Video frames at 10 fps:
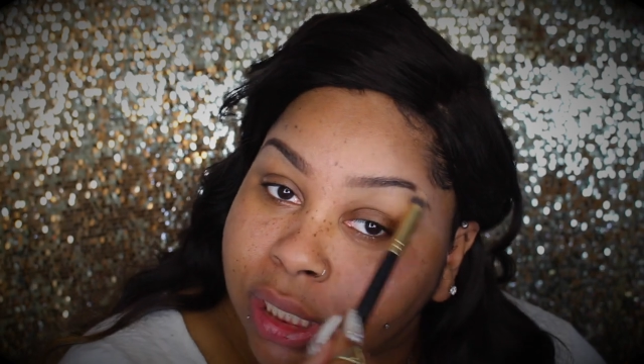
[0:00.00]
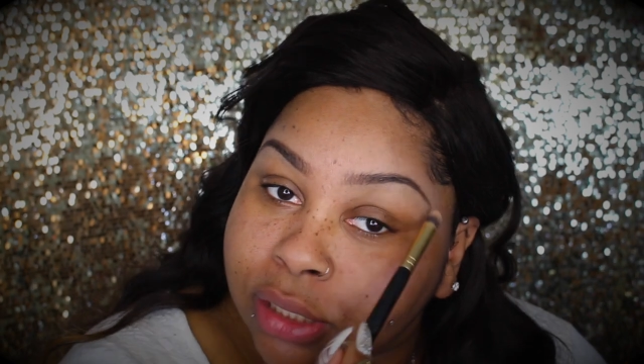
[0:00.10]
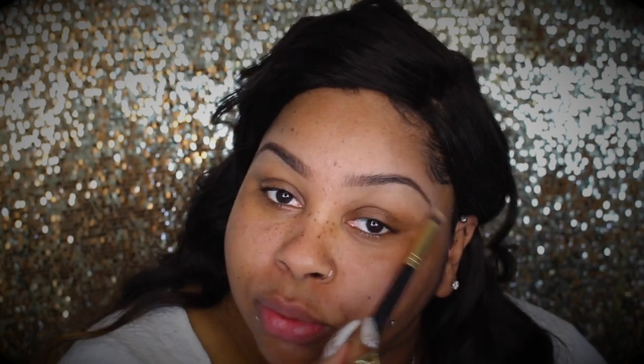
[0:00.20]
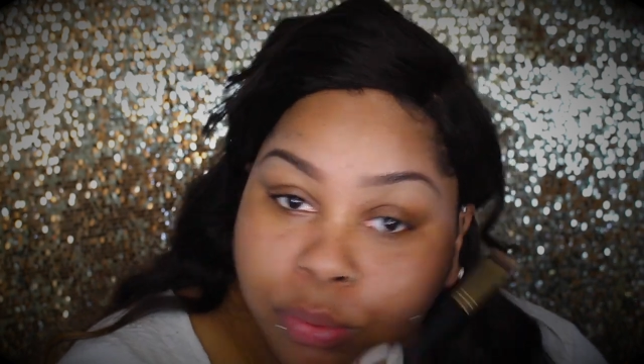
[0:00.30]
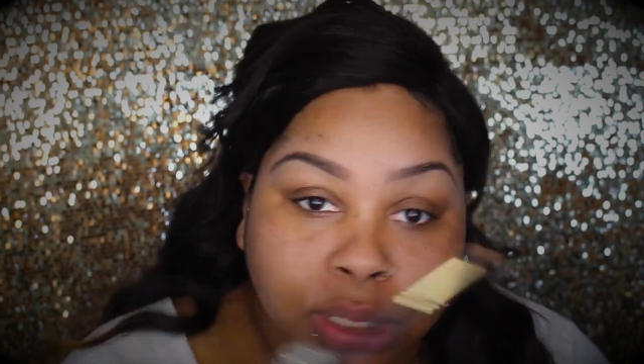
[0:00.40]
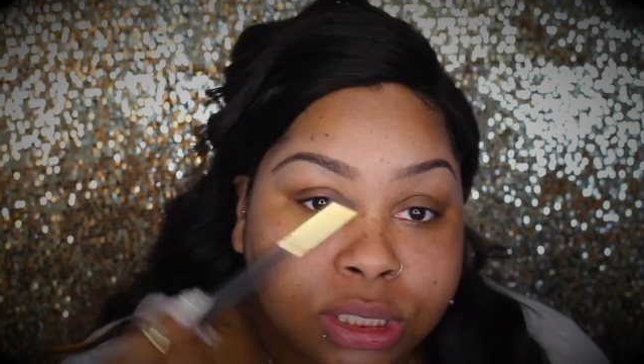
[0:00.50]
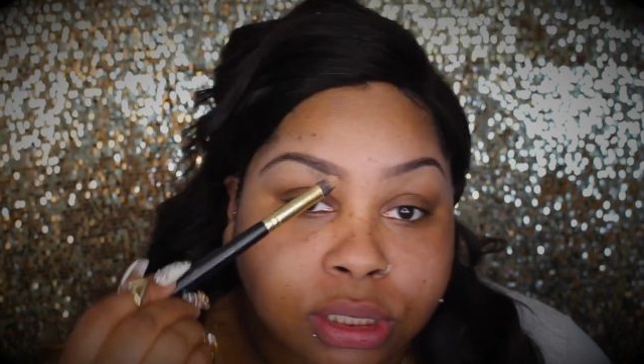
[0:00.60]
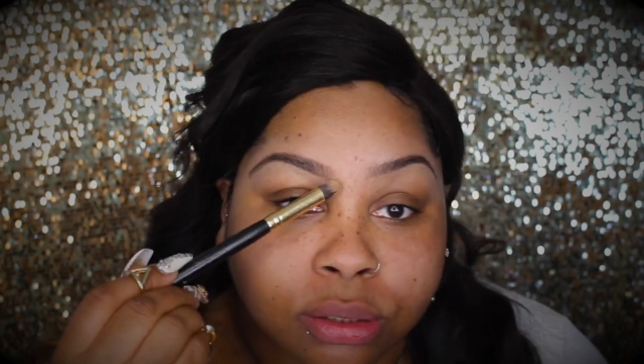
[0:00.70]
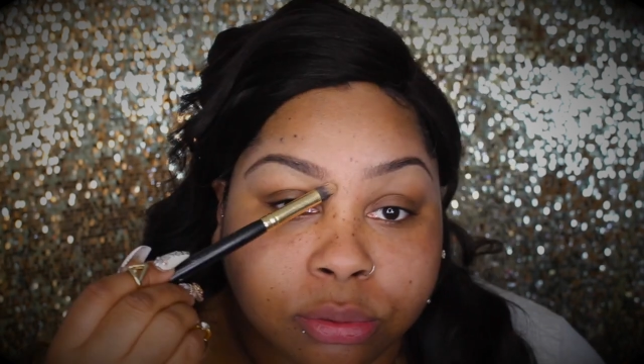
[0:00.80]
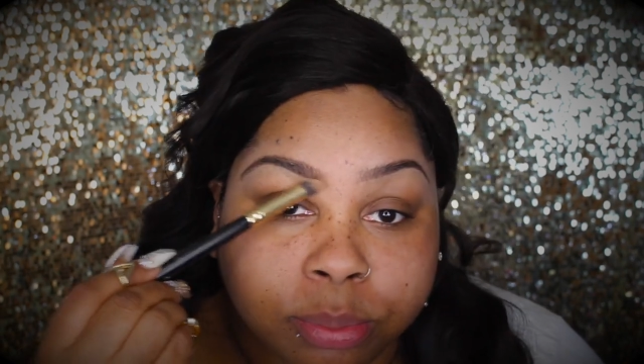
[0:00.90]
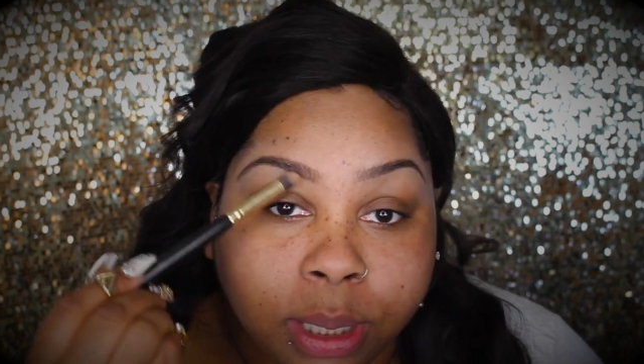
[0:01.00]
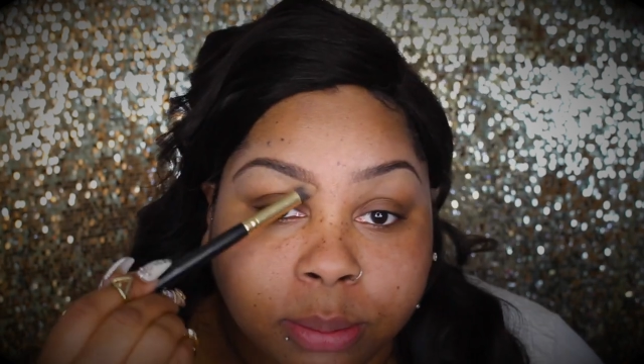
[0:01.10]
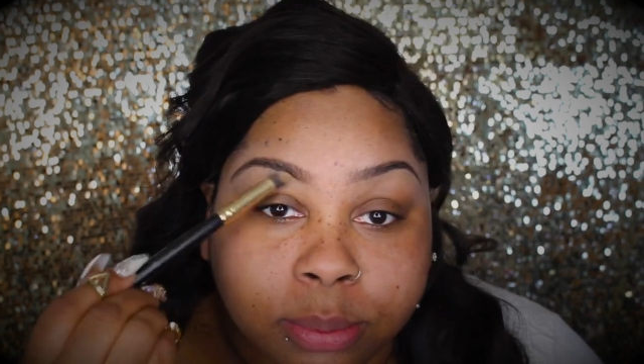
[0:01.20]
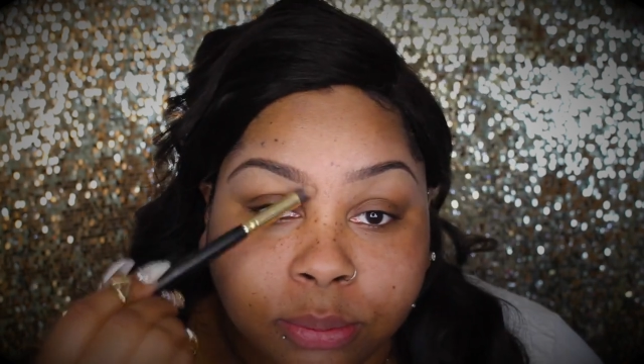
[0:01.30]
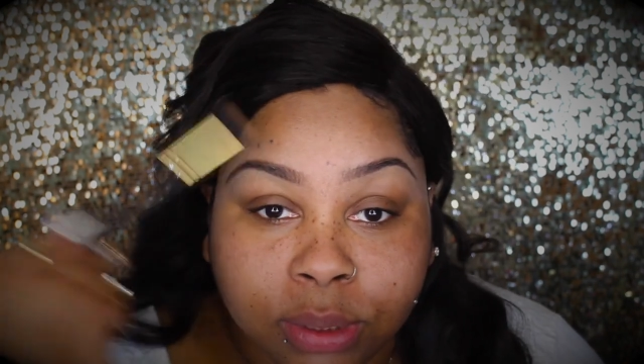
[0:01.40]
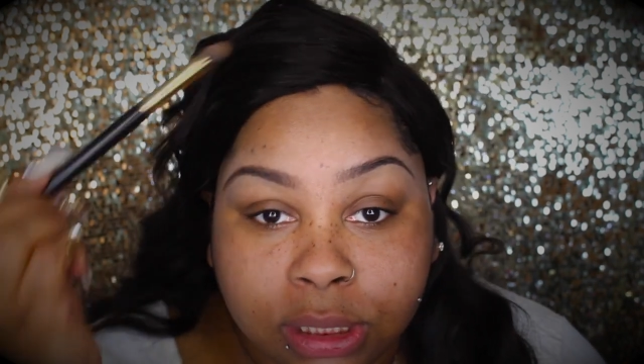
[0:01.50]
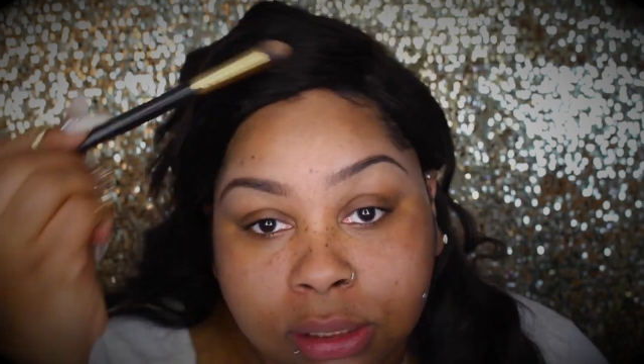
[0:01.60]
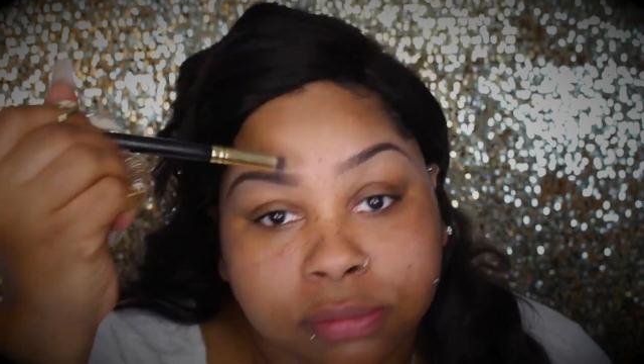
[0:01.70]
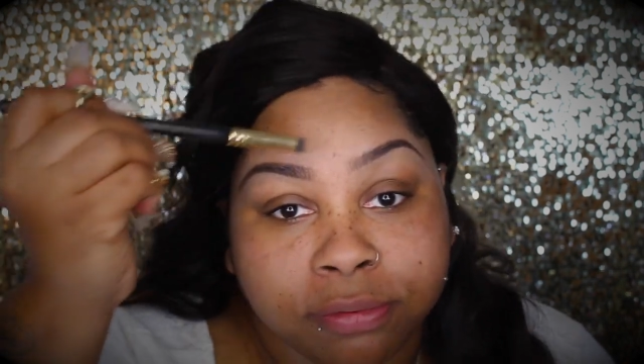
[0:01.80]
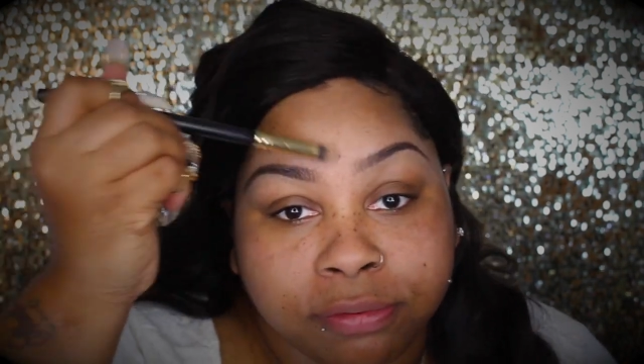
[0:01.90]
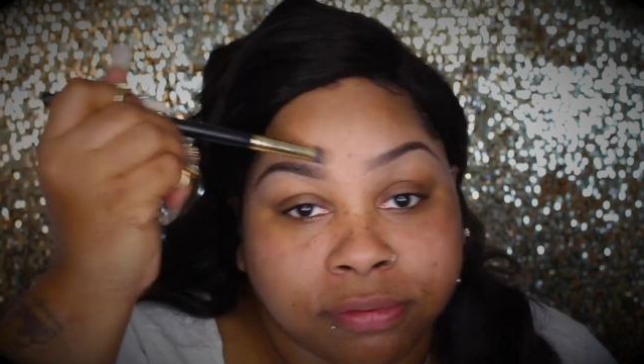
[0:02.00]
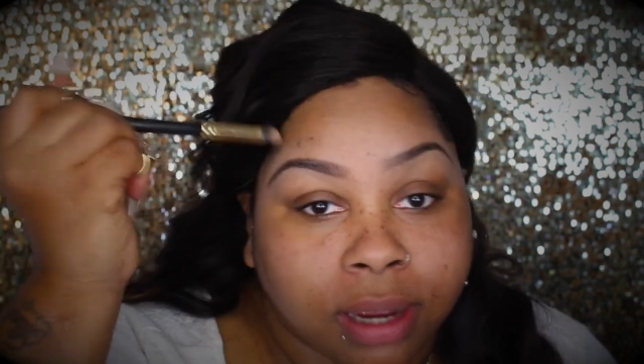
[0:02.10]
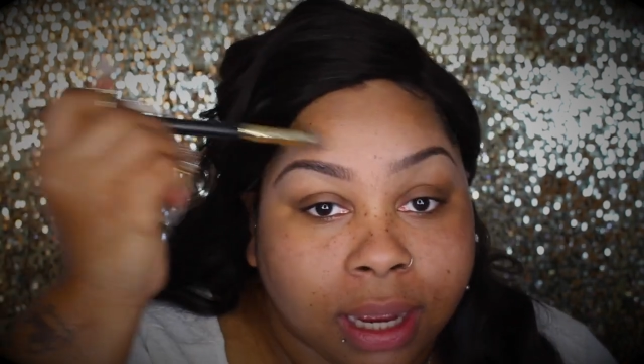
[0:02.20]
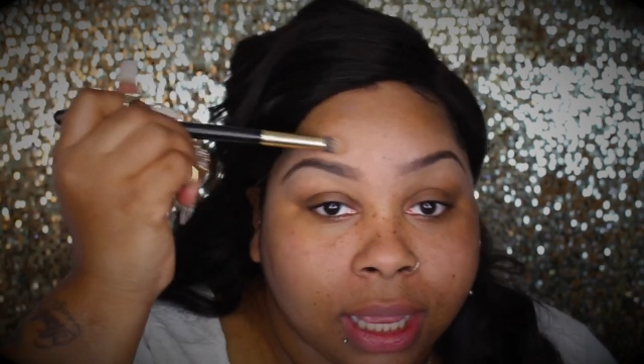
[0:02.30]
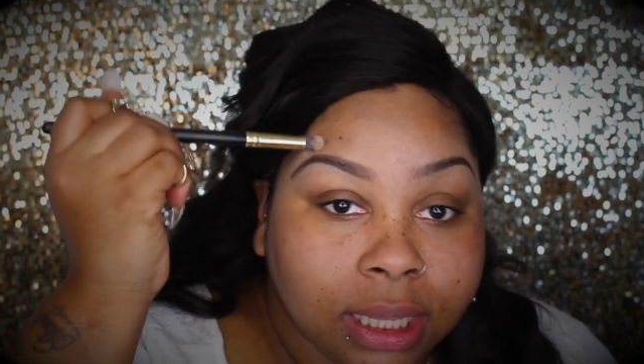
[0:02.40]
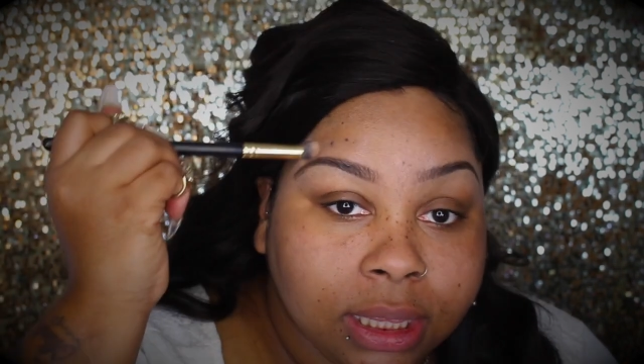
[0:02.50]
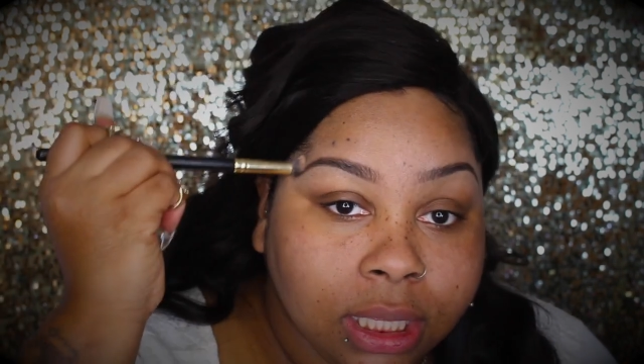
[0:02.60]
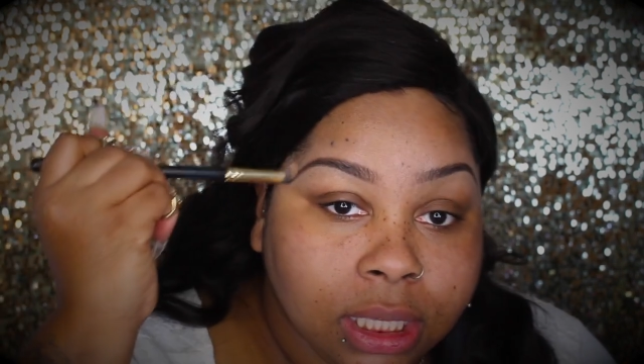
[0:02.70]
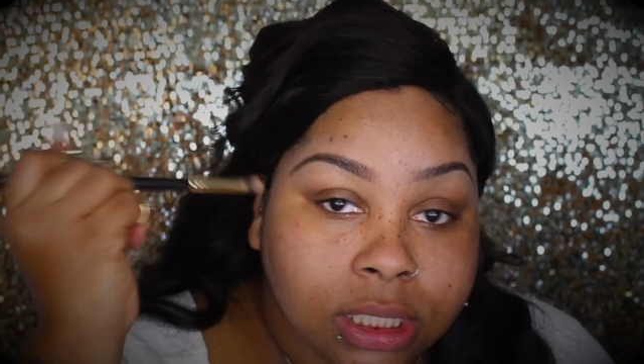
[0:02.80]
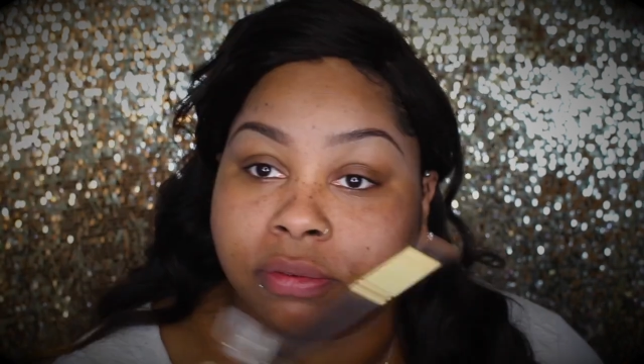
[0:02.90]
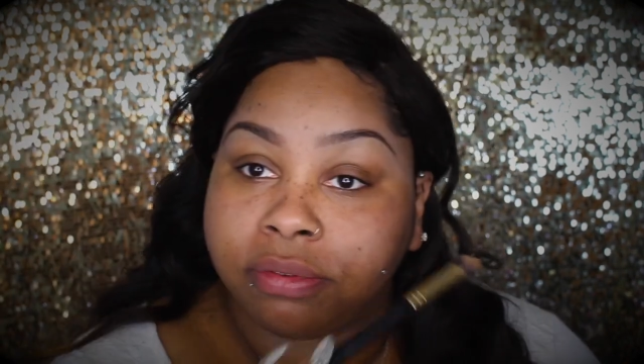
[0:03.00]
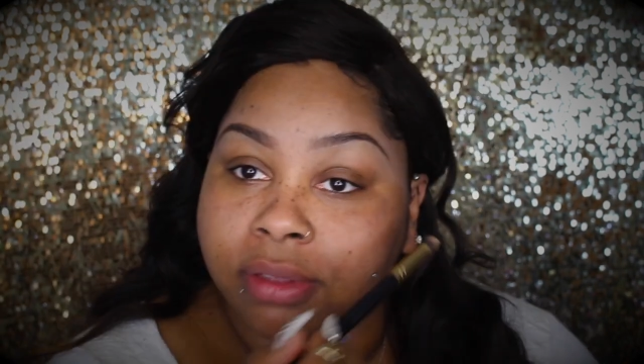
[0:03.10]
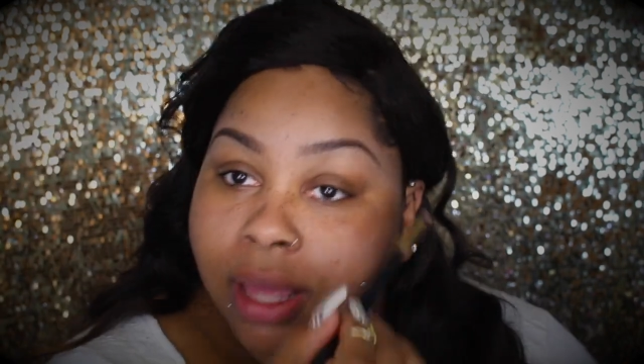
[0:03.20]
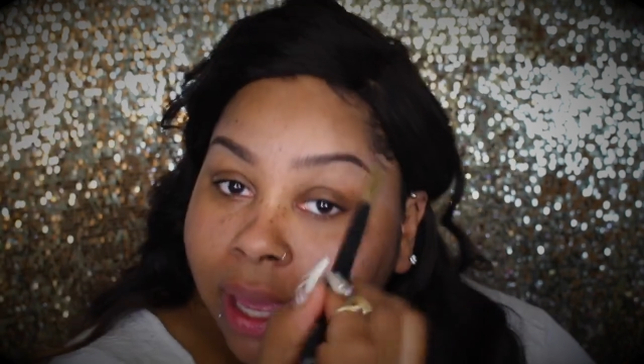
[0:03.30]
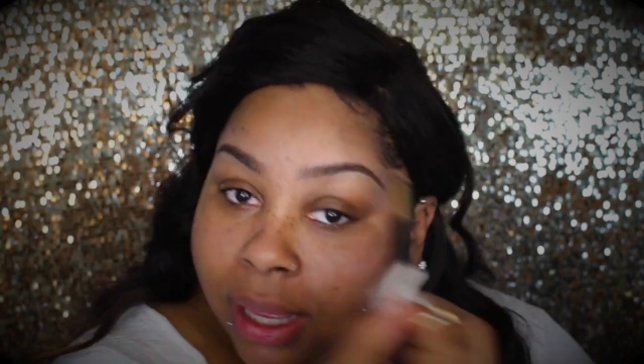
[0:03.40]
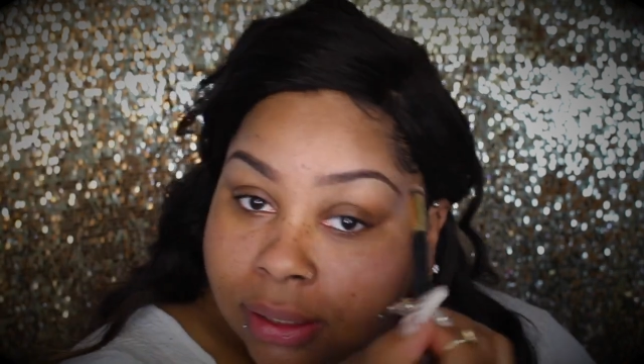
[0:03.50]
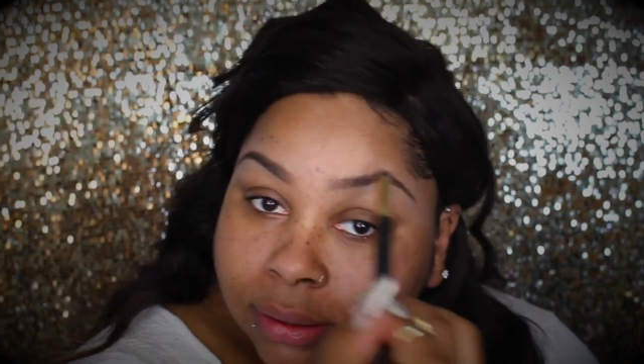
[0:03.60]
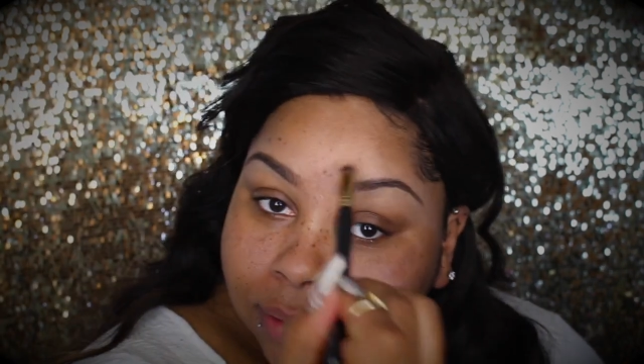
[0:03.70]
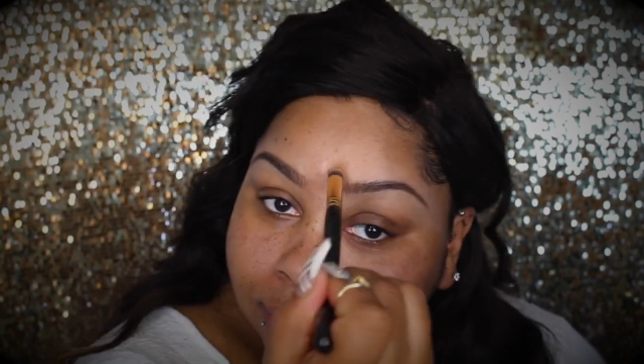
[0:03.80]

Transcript: that's what we do, baby. We refine things that